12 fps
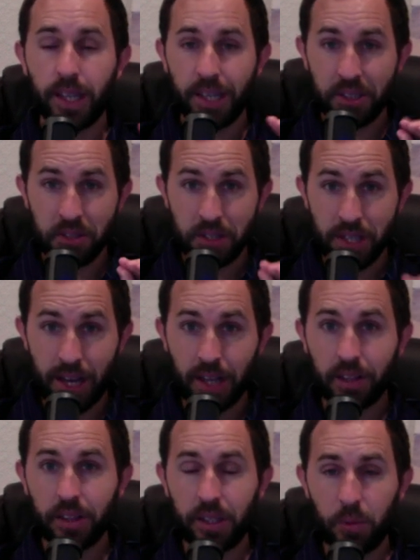
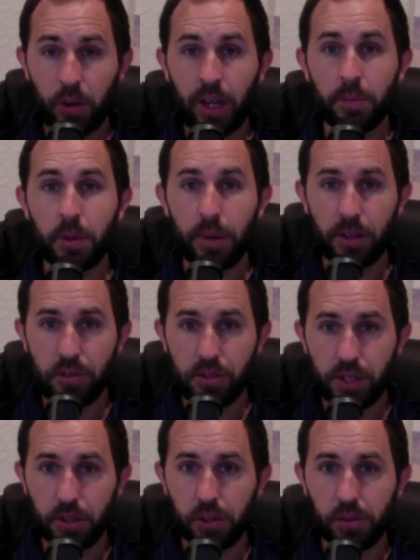exactly what I'm about to
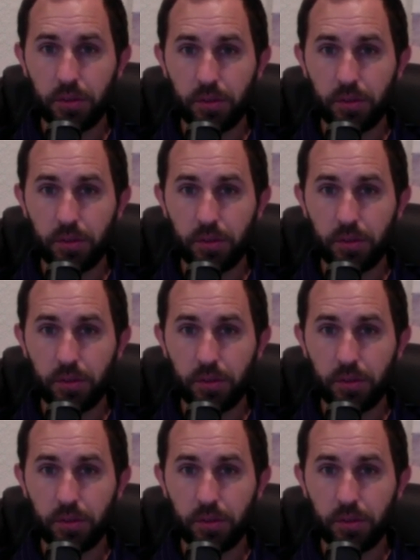tell you.